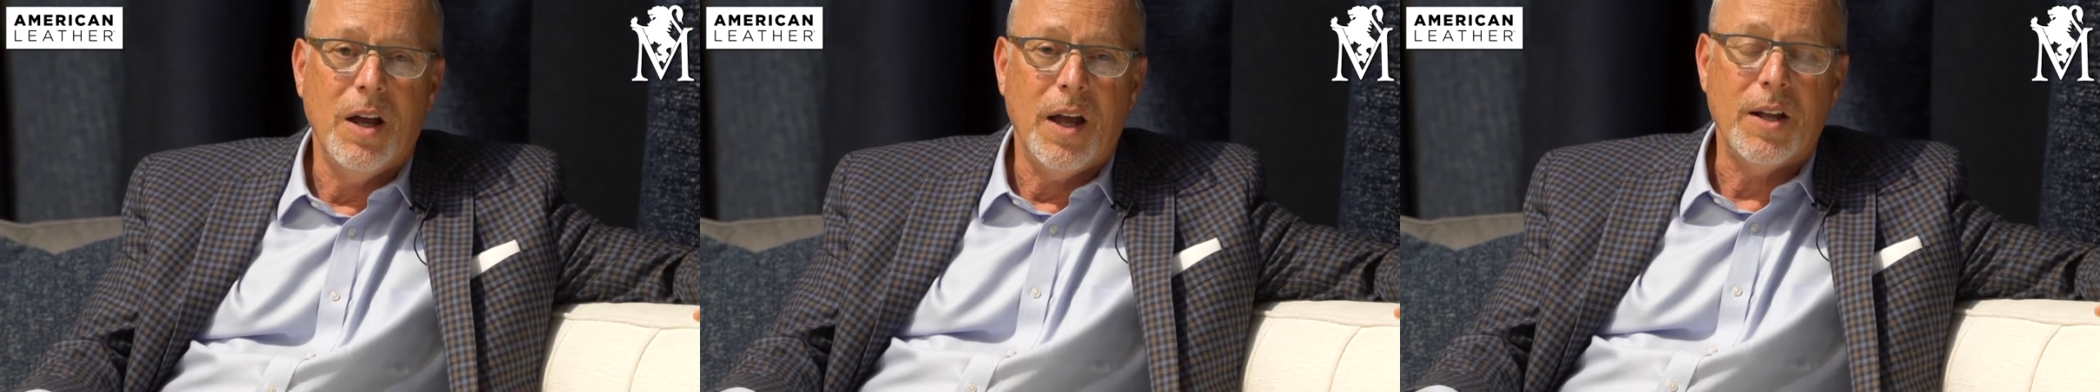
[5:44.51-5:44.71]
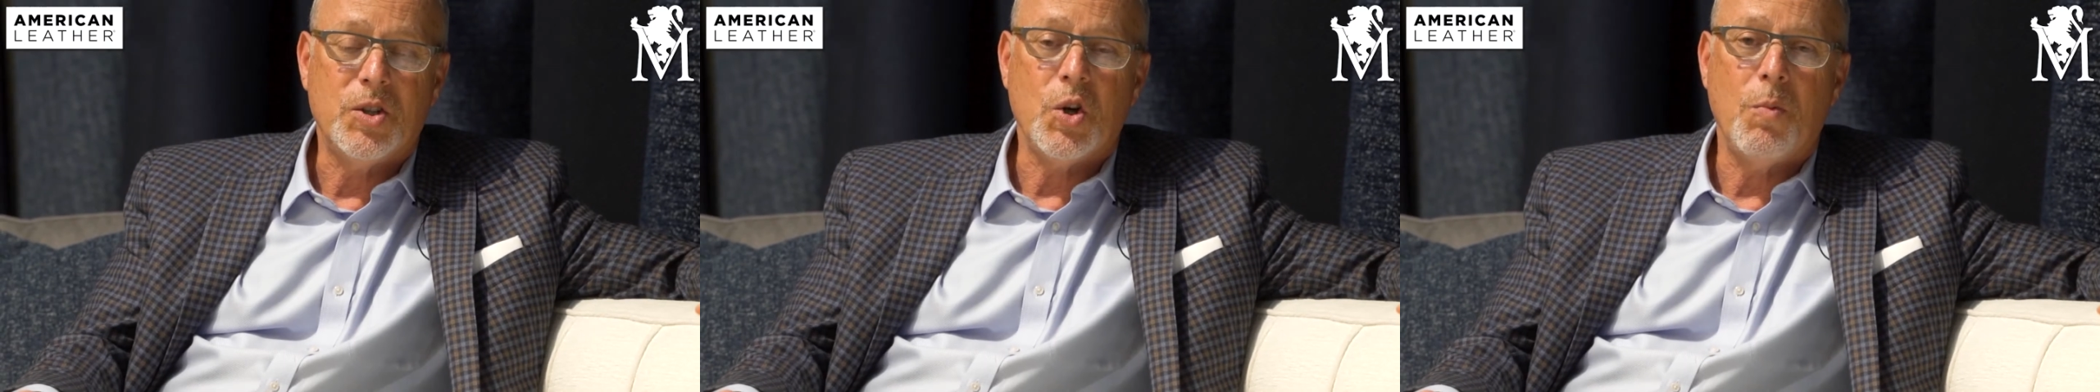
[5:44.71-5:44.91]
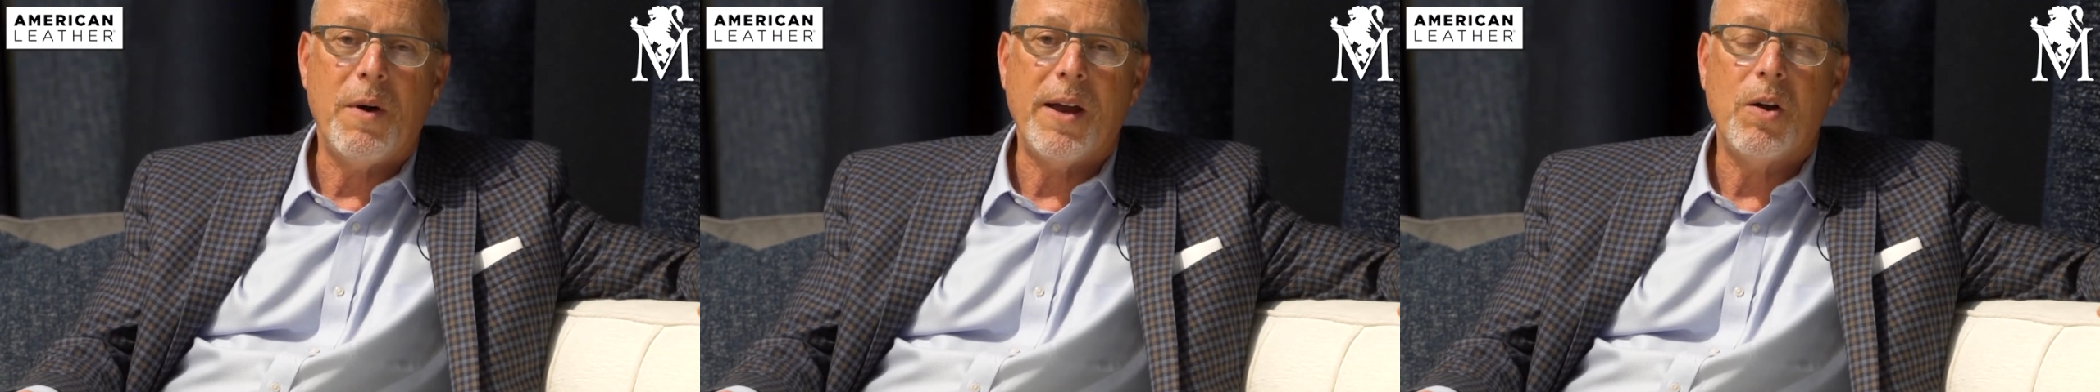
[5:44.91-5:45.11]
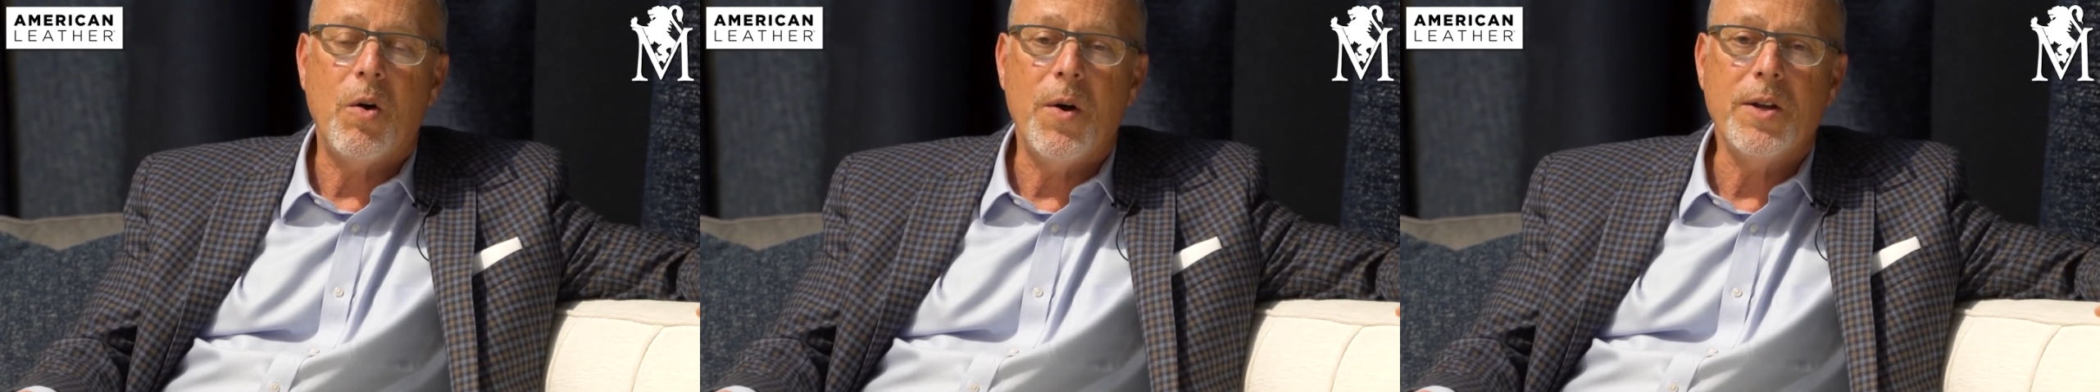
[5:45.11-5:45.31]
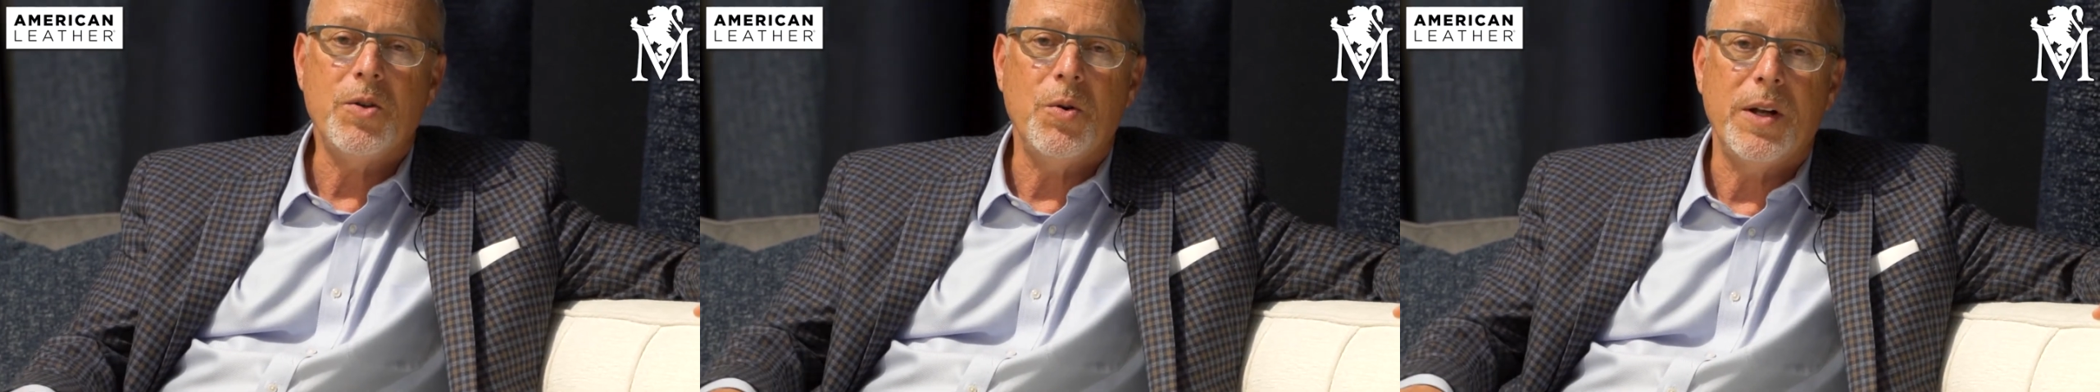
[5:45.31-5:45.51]
And so by
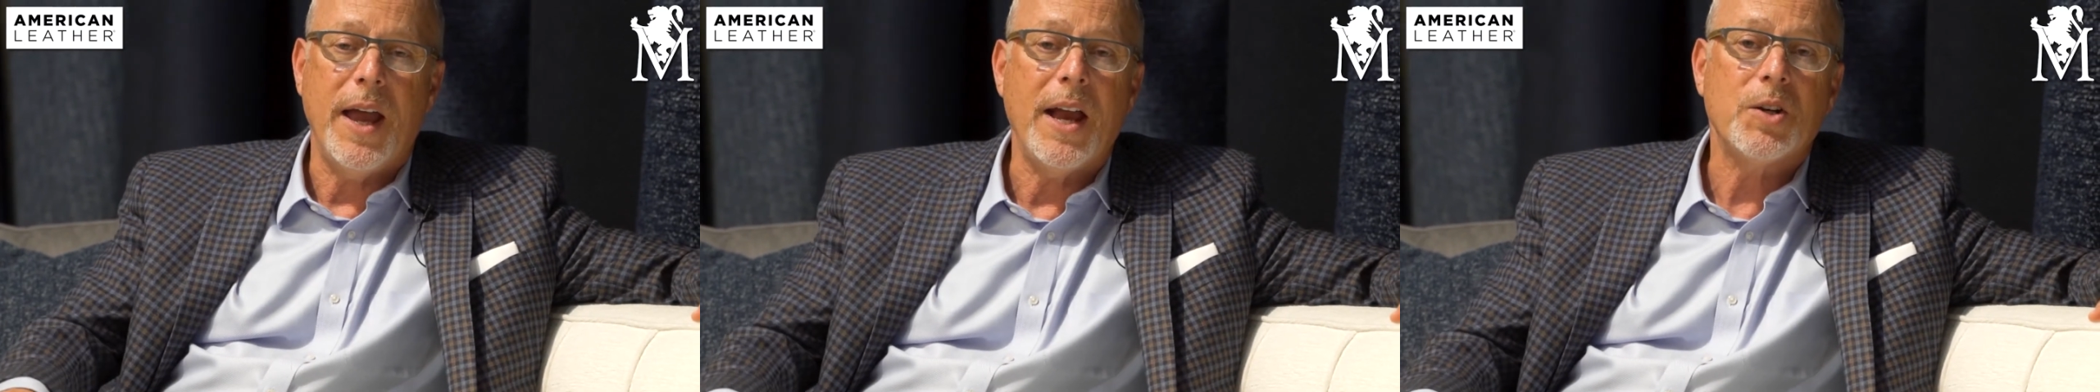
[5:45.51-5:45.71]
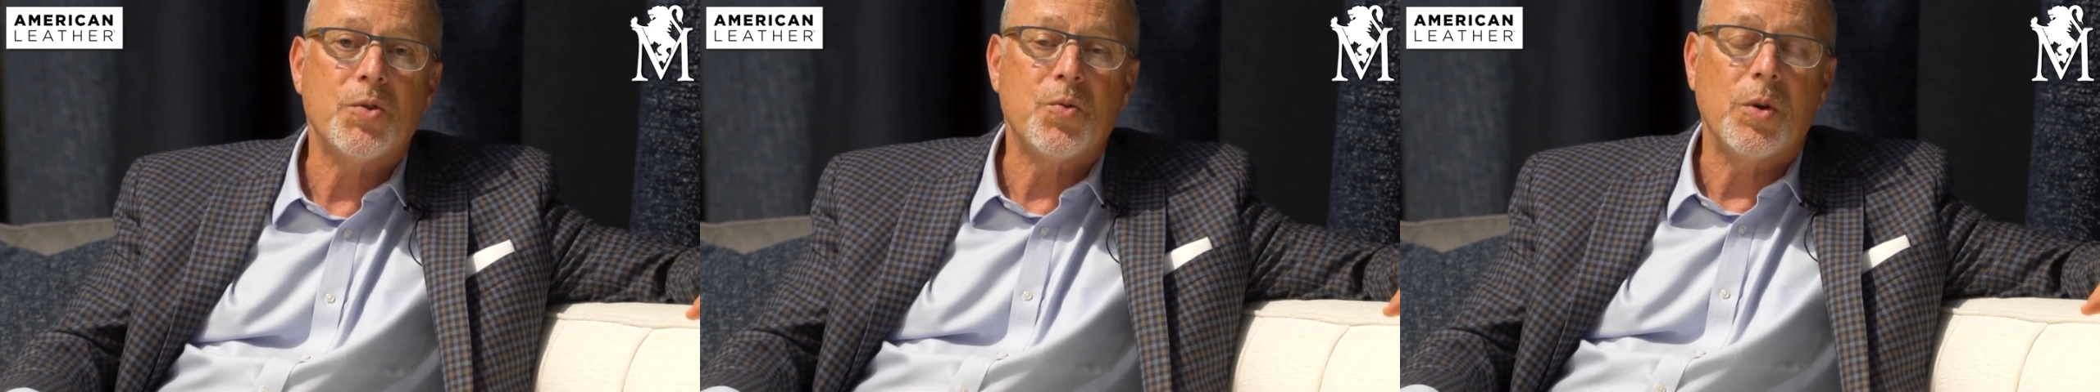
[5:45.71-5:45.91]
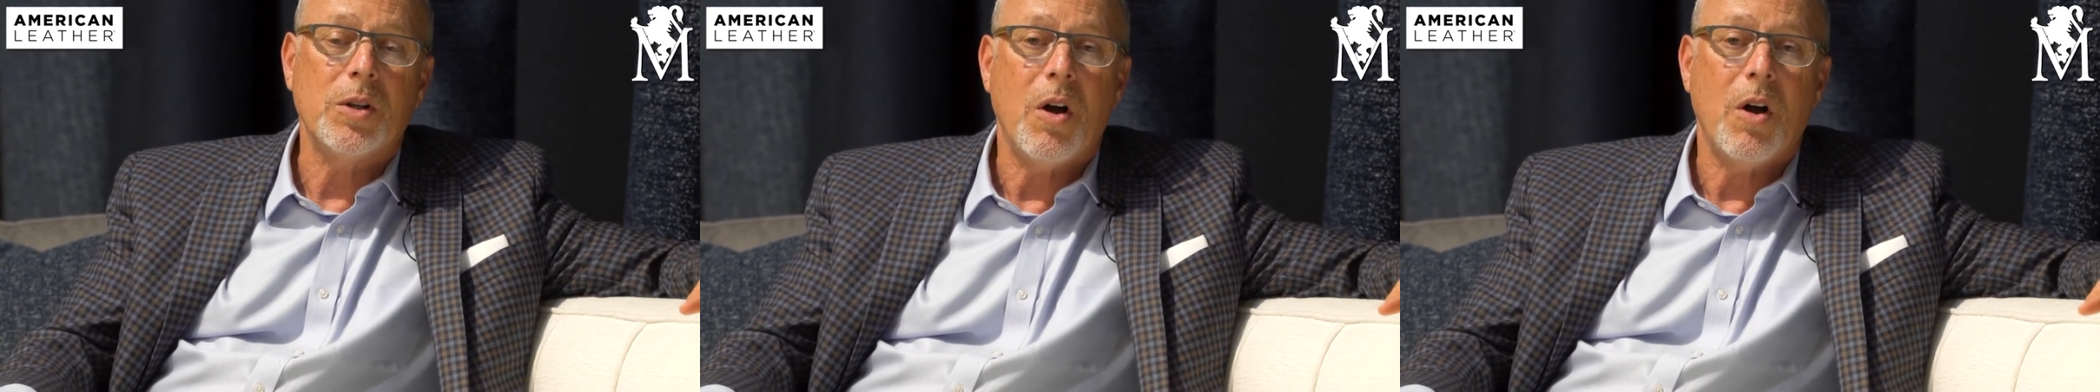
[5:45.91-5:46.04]
going to an extra